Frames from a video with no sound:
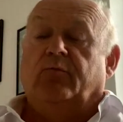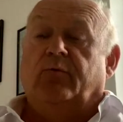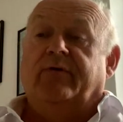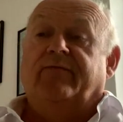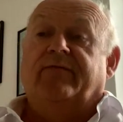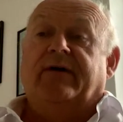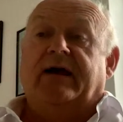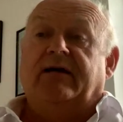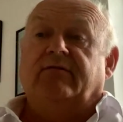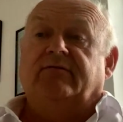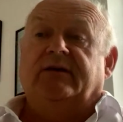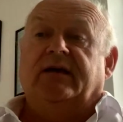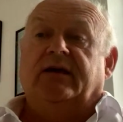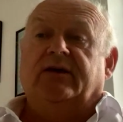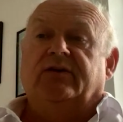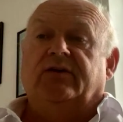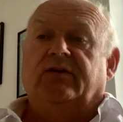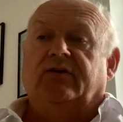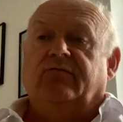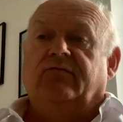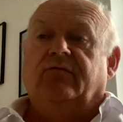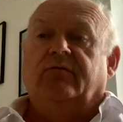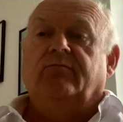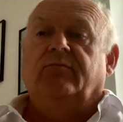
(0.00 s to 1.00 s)
without
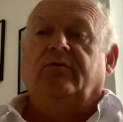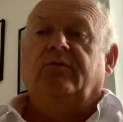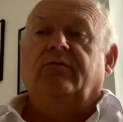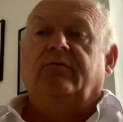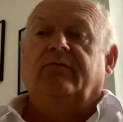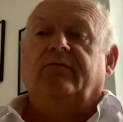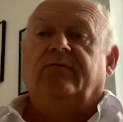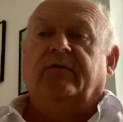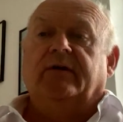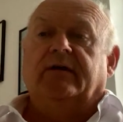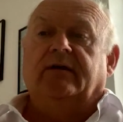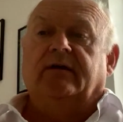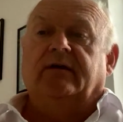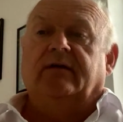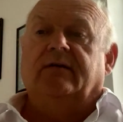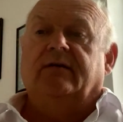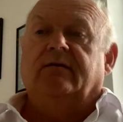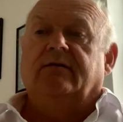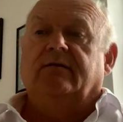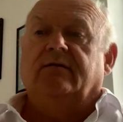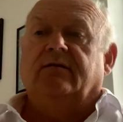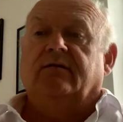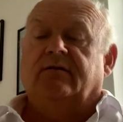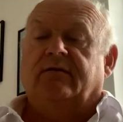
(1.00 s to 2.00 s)
actually removing
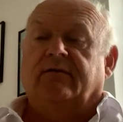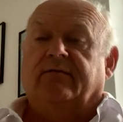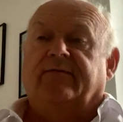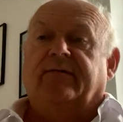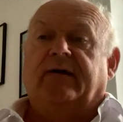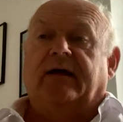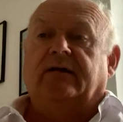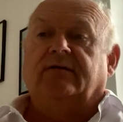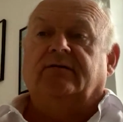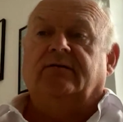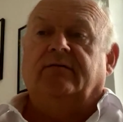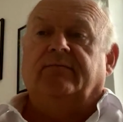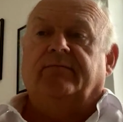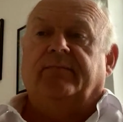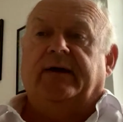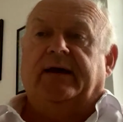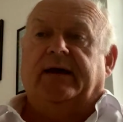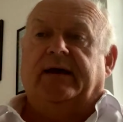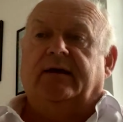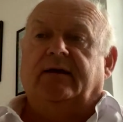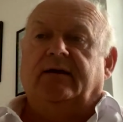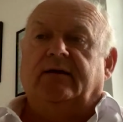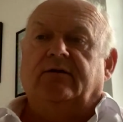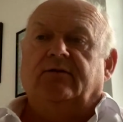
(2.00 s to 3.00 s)
the surfactant
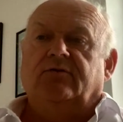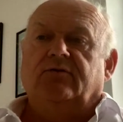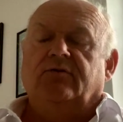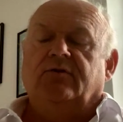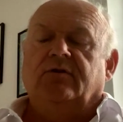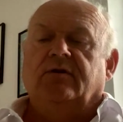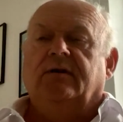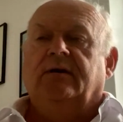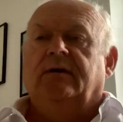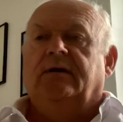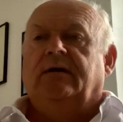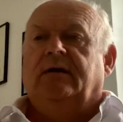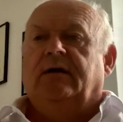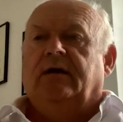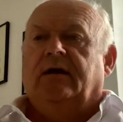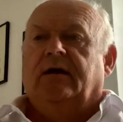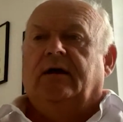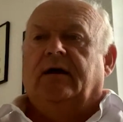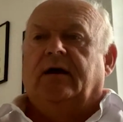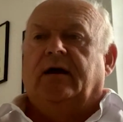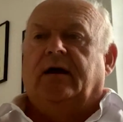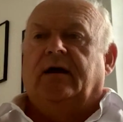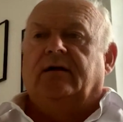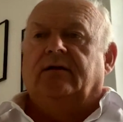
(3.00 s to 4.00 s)
package.
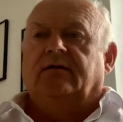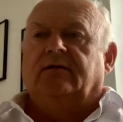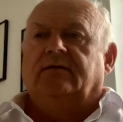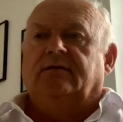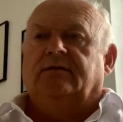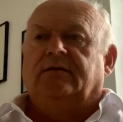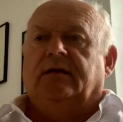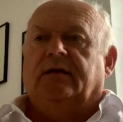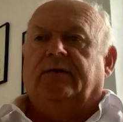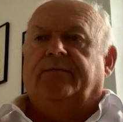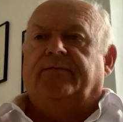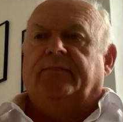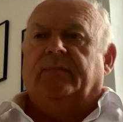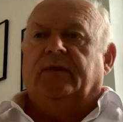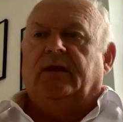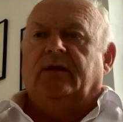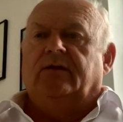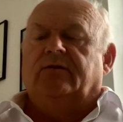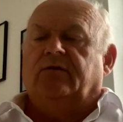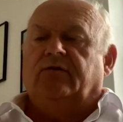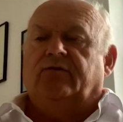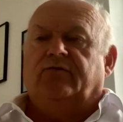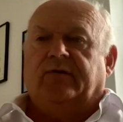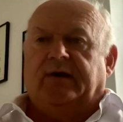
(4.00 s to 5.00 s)
And
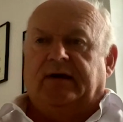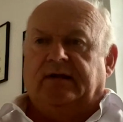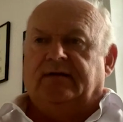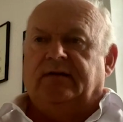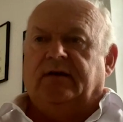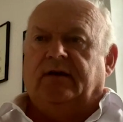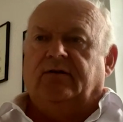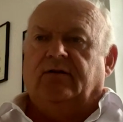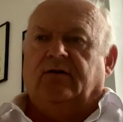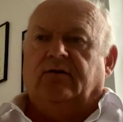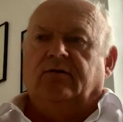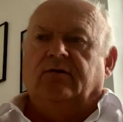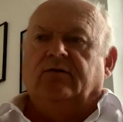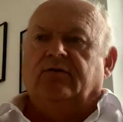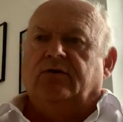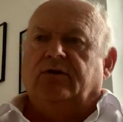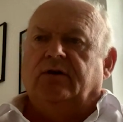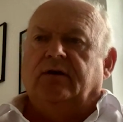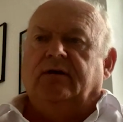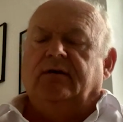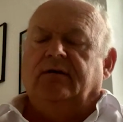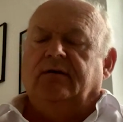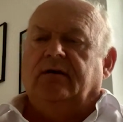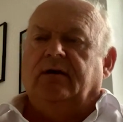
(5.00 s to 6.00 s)
it's a great
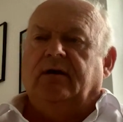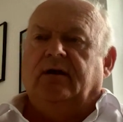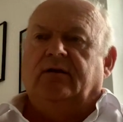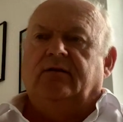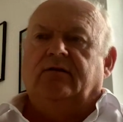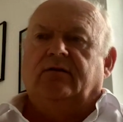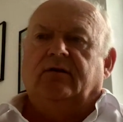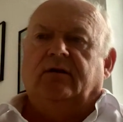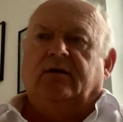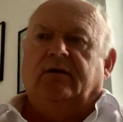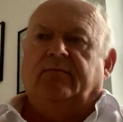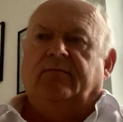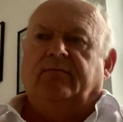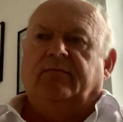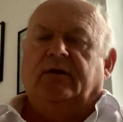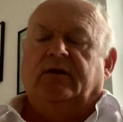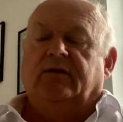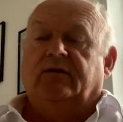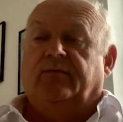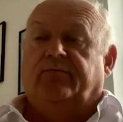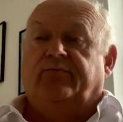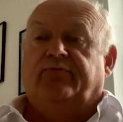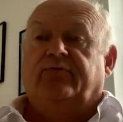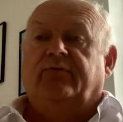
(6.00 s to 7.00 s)
technology. It's
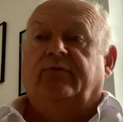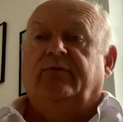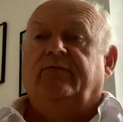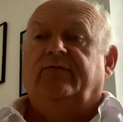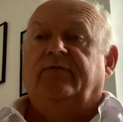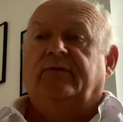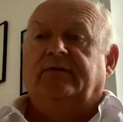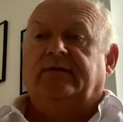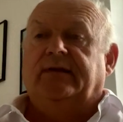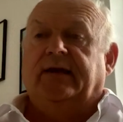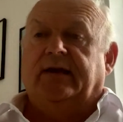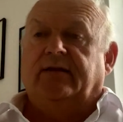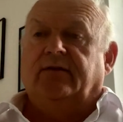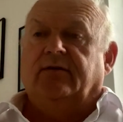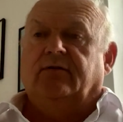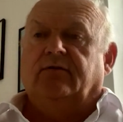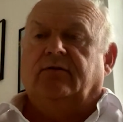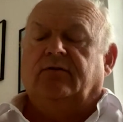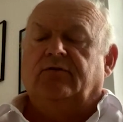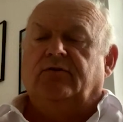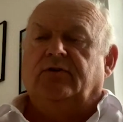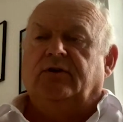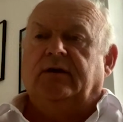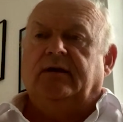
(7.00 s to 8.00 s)
a proven
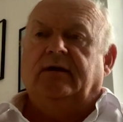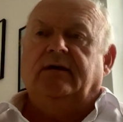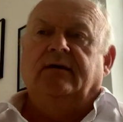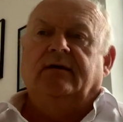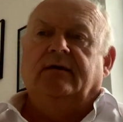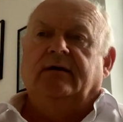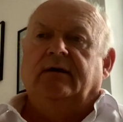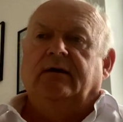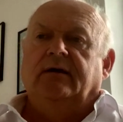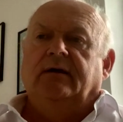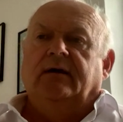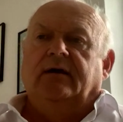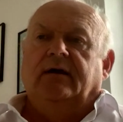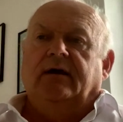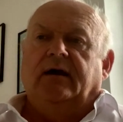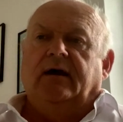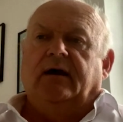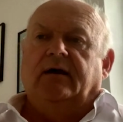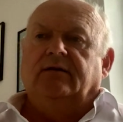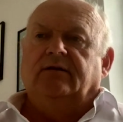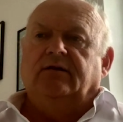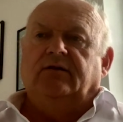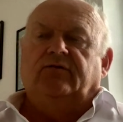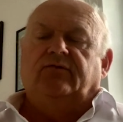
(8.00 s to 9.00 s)
technology,
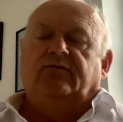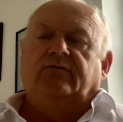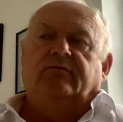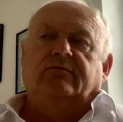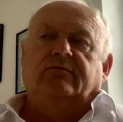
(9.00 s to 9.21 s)
and it